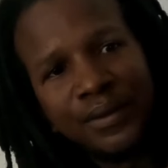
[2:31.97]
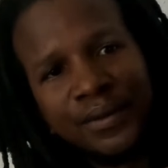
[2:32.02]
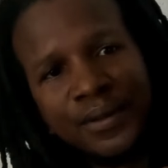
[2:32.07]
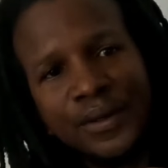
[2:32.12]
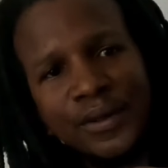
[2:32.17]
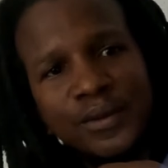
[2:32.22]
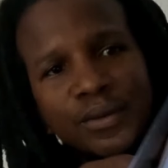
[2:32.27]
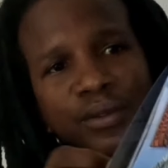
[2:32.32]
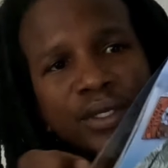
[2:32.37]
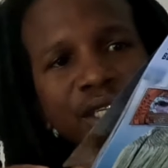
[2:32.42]
You
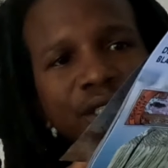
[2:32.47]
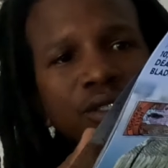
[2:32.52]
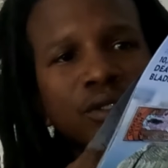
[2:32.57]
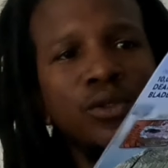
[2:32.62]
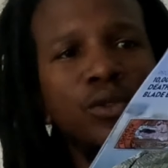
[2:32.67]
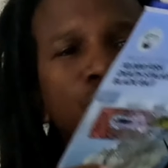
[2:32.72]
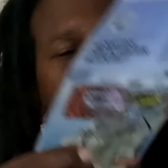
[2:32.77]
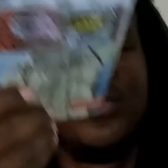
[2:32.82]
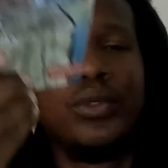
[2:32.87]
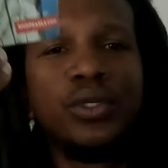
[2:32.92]
know, that's
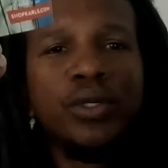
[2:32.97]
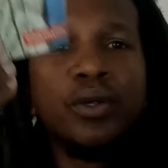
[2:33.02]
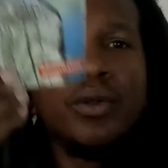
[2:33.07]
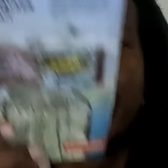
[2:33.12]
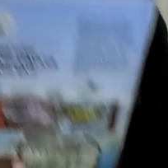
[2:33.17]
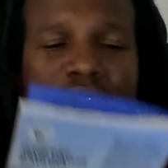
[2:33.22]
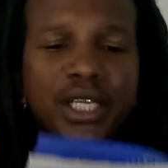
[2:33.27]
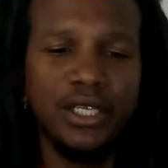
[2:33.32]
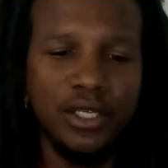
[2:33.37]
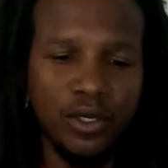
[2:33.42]
cool. You
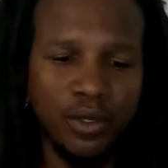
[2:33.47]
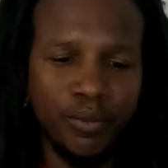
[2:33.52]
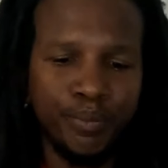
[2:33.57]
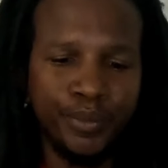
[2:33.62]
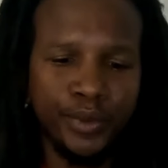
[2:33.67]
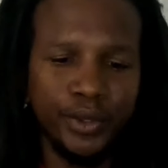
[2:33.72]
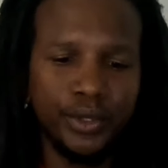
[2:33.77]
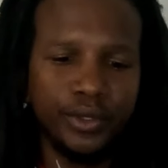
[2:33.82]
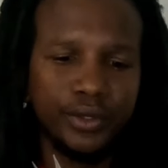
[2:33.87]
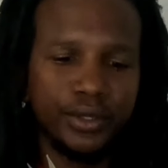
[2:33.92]
know, they give you a
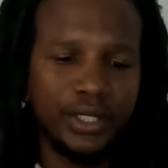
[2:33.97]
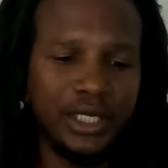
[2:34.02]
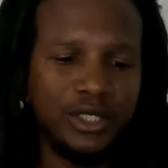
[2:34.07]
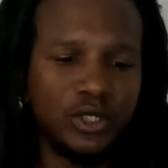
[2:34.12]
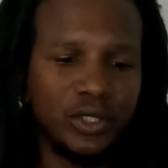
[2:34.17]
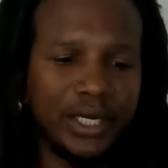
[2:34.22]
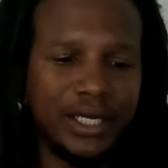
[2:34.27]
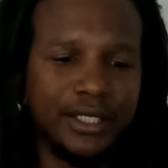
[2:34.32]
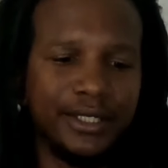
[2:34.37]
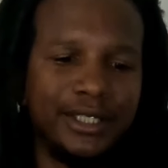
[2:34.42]
book.
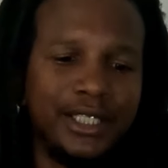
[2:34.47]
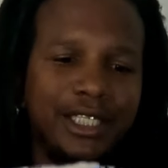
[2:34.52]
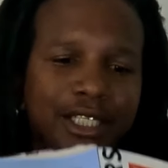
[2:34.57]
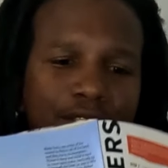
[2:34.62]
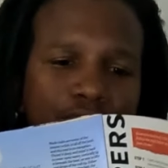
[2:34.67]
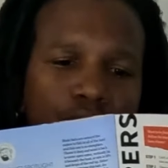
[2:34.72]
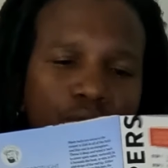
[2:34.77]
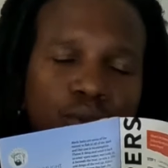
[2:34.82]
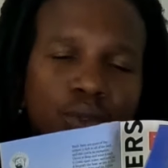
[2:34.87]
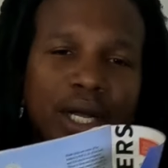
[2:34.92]
They trying to
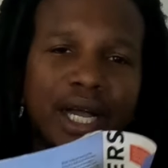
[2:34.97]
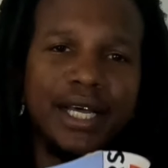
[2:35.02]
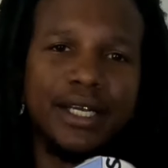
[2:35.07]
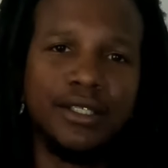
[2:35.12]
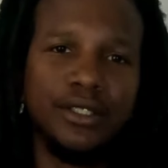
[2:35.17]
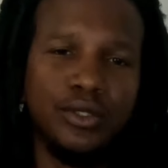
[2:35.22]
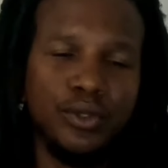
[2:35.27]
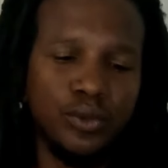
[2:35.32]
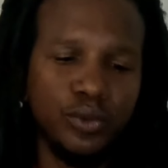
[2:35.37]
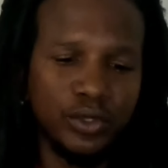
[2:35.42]
teach you
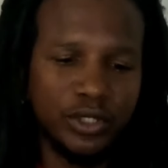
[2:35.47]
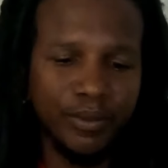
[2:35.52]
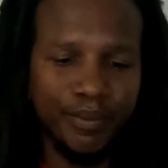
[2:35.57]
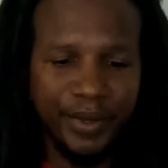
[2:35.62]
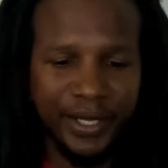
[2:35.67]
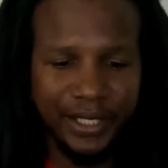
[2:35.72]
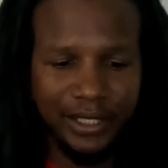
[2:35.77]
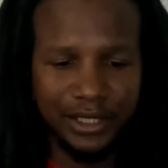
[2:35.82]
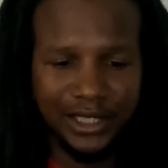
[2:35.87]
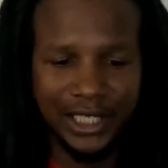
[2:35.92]
how to use the
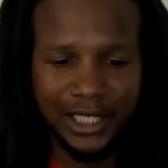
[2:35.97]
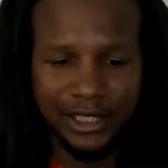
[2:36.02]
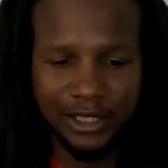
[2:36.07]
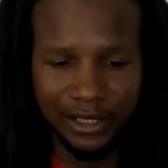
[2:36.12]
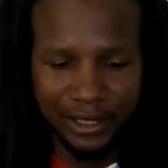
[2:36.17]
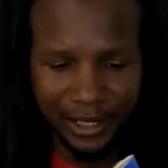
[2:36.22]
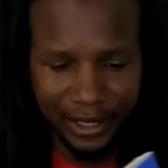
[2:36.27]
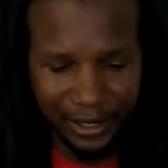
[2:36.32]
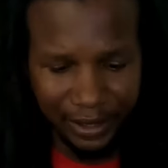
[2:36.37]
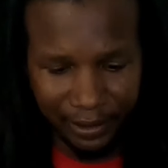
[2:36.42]
baits
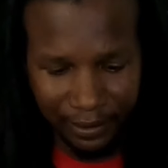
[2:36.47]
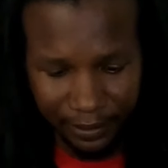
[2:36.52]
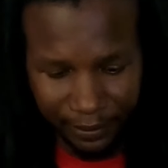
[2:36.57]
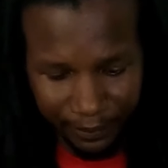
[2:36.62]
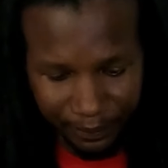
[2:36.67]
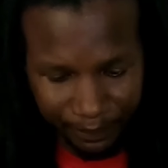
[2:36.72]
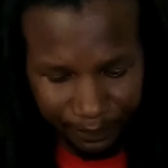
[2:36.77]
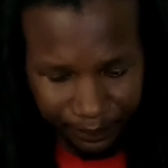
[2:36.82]
that you're getting.